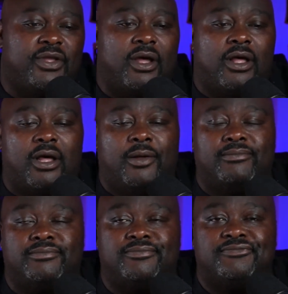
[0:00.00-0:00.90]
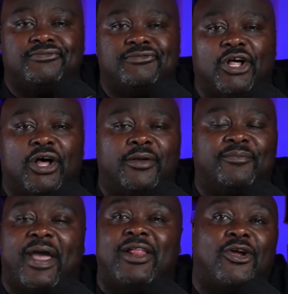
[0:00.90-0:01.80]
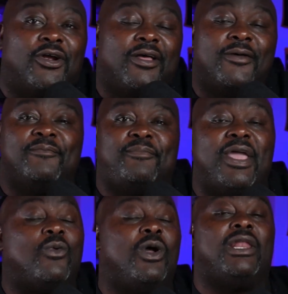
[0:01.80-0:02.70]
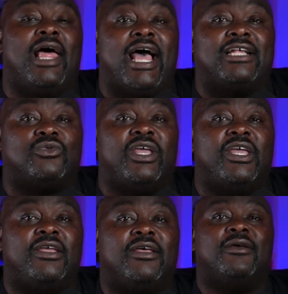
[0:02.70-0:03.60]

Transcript: Look, Baylor, big win last week.